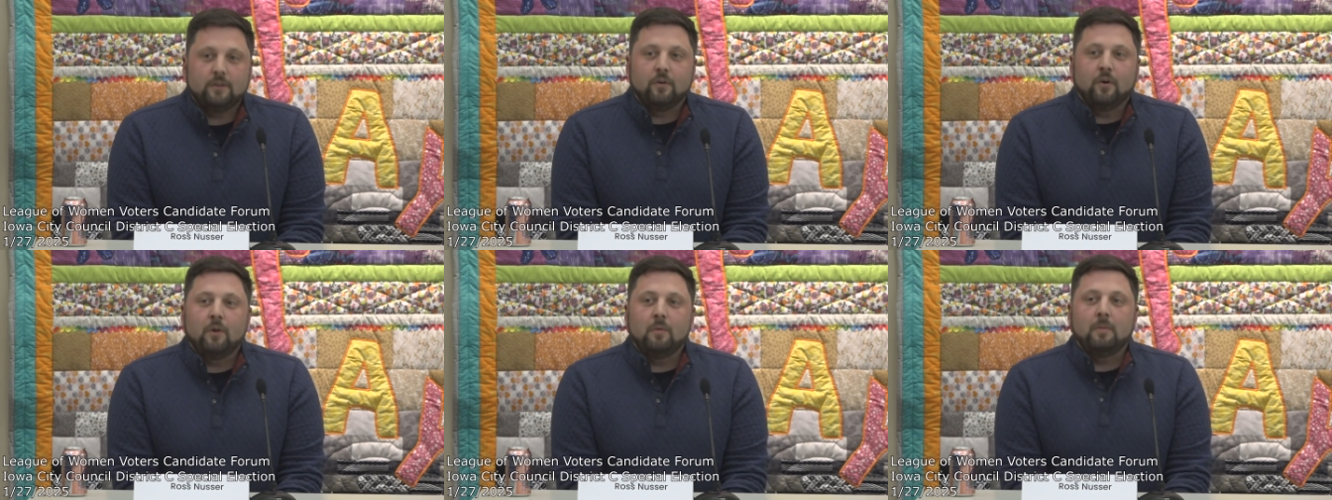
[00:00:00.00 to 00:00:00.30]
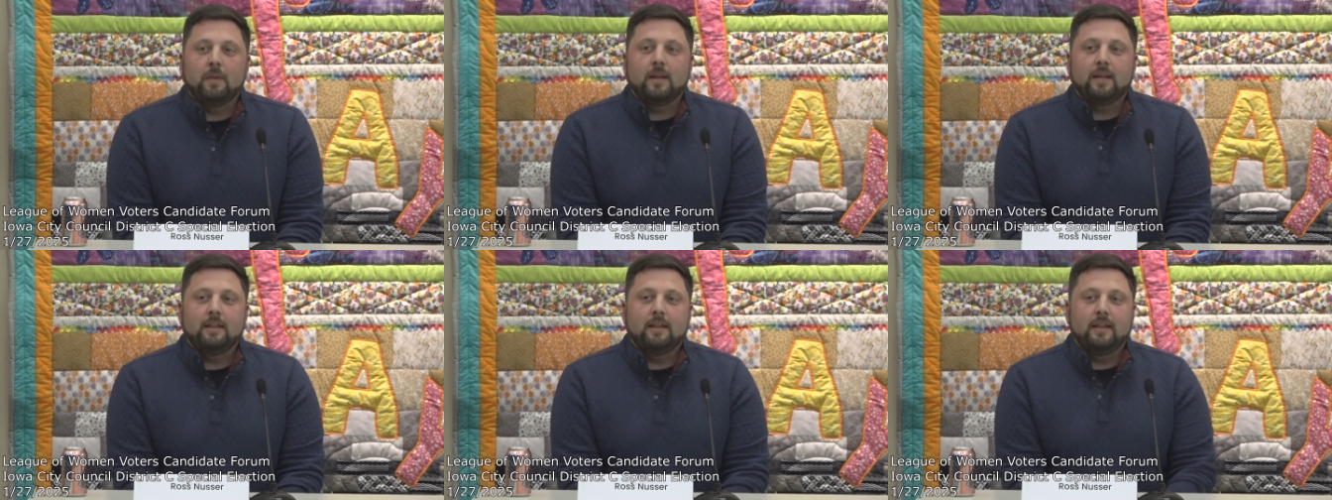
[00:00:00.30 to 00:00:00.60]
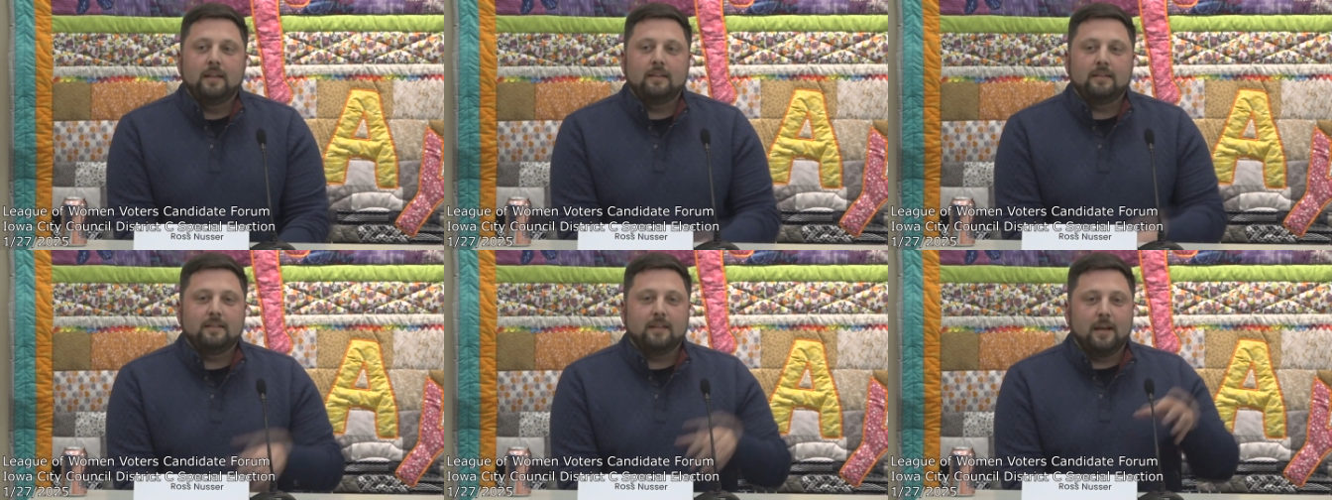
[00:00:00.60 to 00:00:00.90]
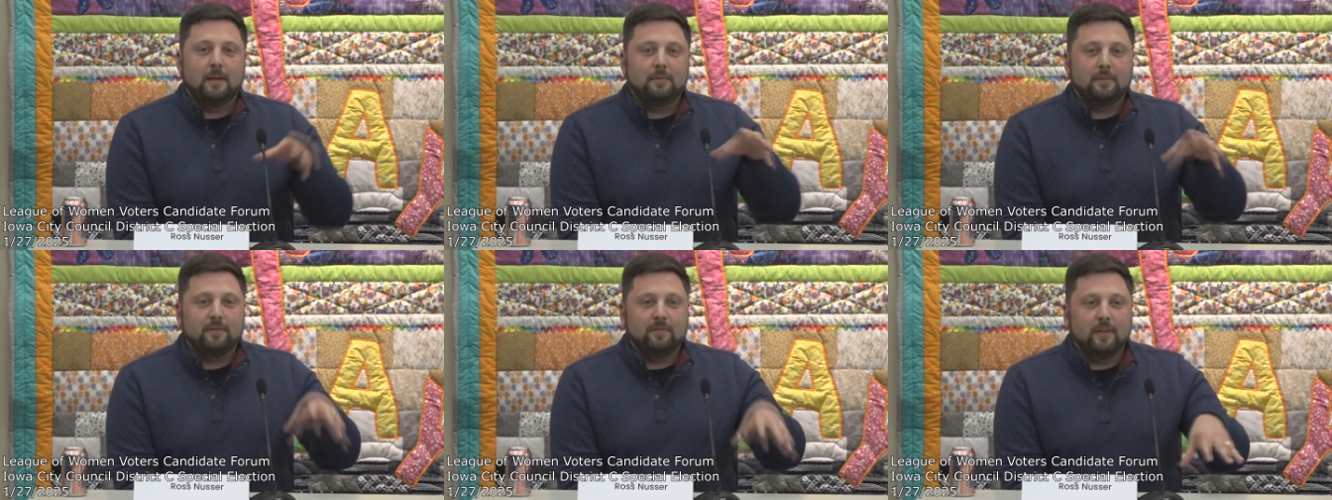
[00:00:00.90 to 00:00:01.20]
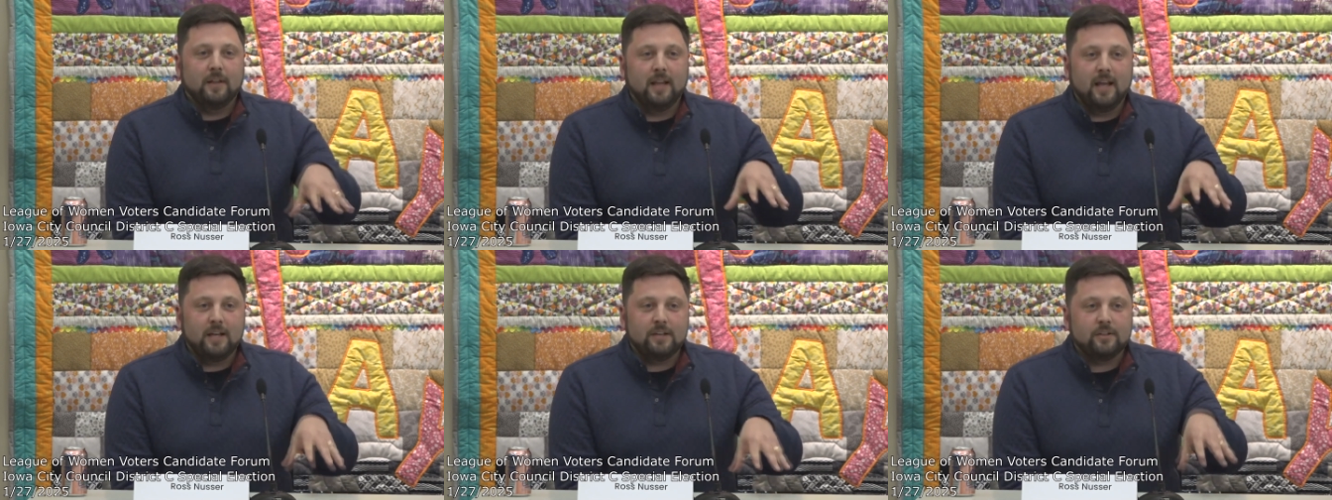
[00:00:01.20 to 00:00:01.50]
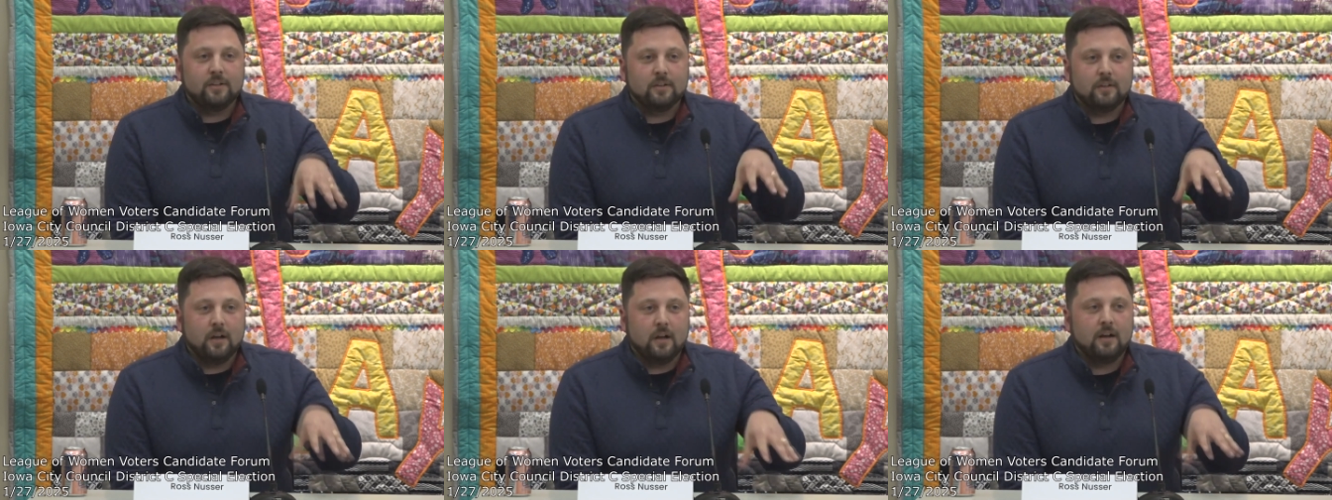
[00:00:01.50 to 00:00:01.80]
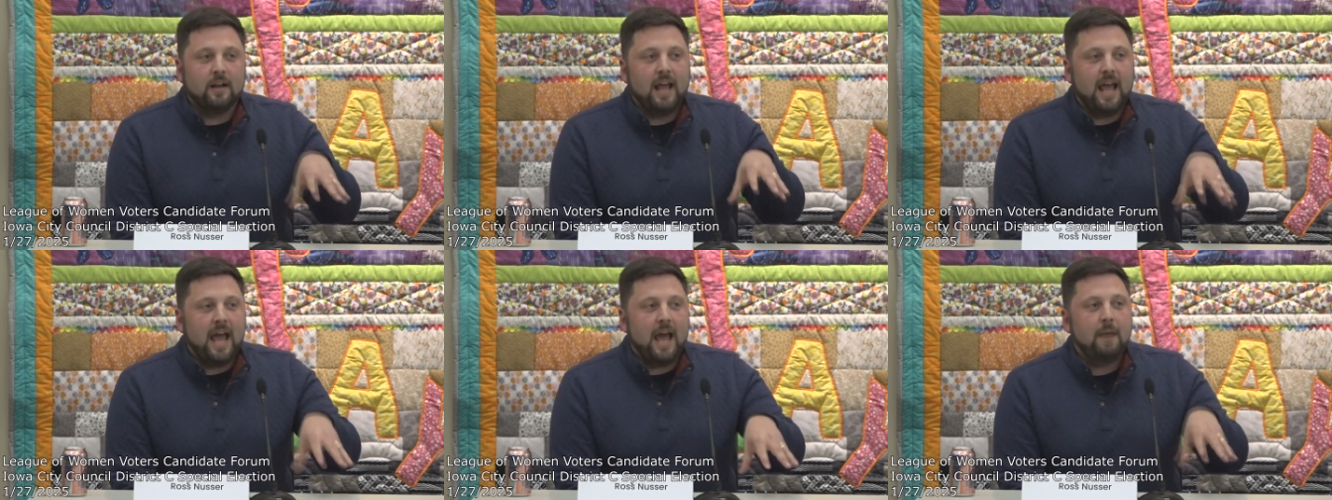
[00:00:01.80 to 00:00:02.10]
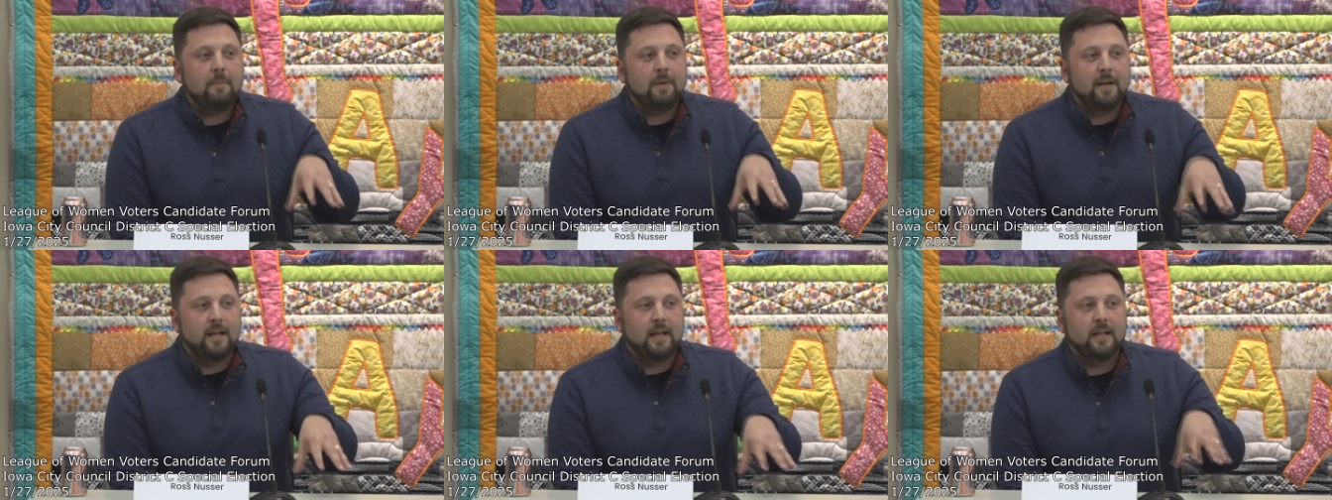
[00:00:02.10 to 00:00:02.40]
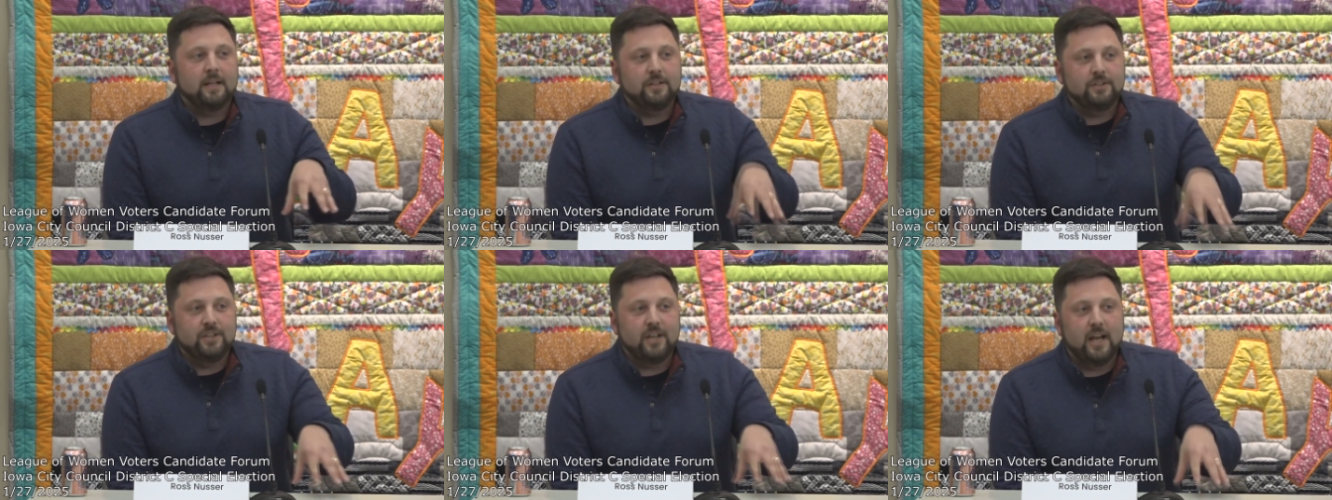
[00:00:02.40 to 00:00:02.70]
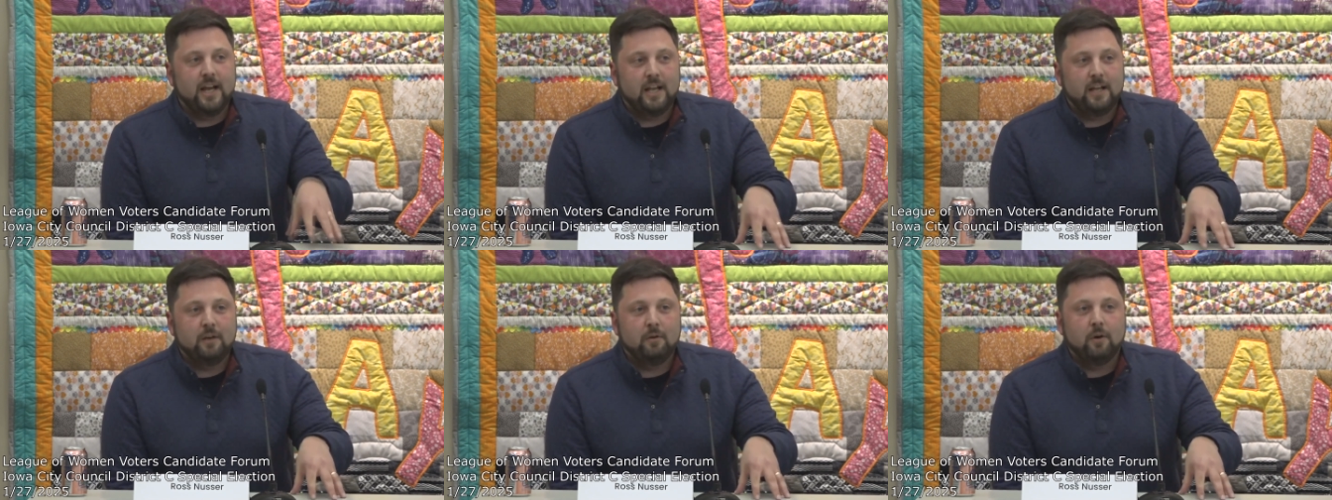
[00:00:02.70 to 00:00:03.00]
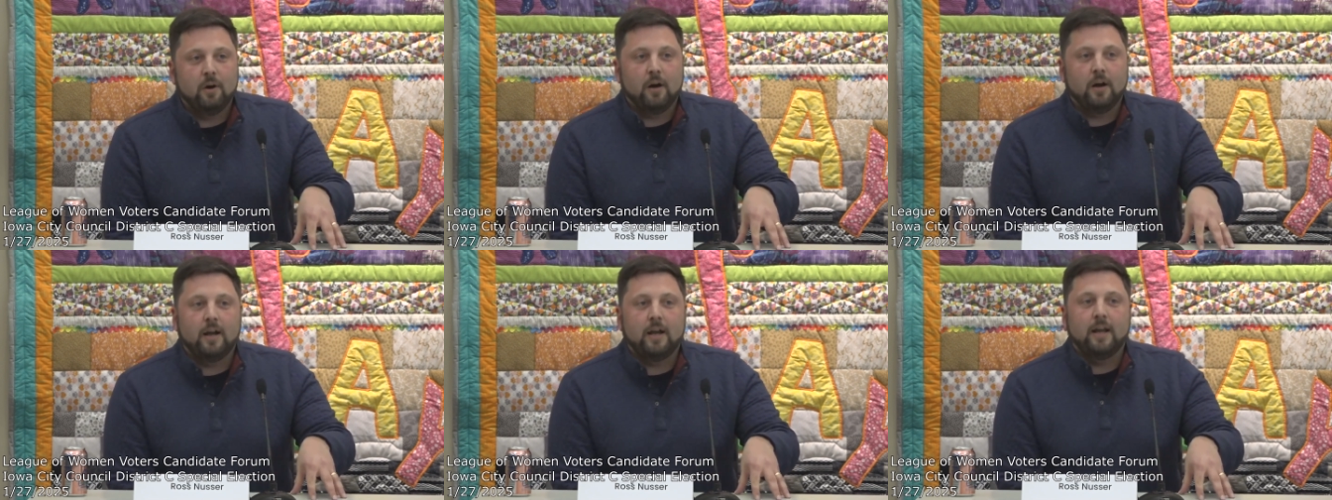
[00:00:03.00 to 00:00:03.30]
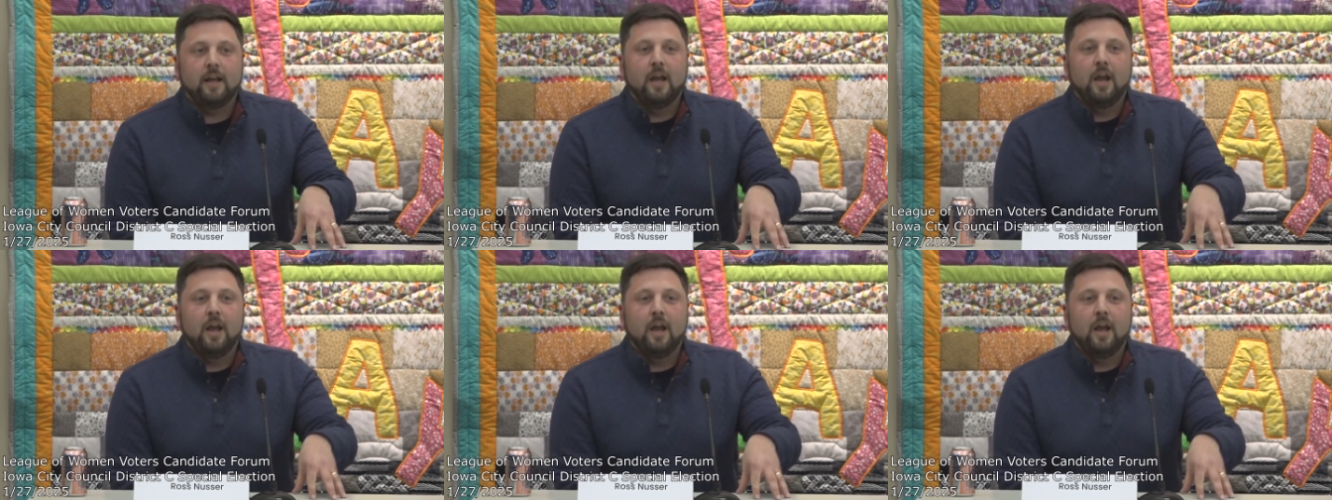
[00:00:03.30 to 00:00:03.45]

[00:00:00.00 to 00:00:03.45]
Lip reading: Normally, these types of elections aren't happening in January